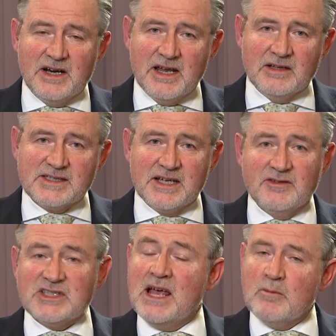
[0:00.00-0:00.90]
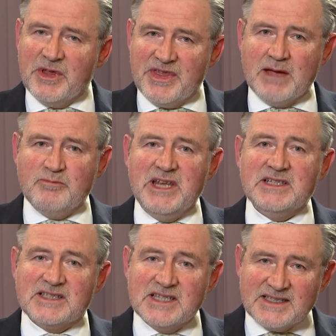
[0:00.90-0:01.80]
In our health service, but that
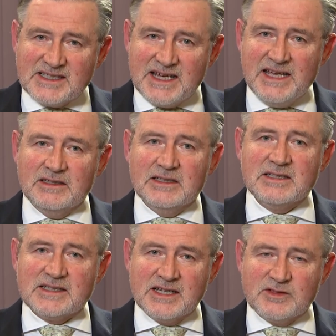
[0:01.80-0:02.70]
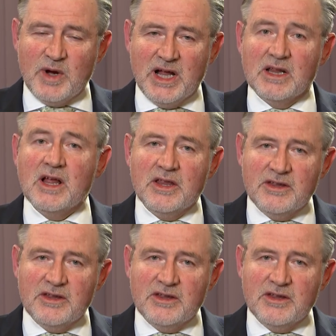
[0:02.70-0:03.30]
means the skills as well, okay.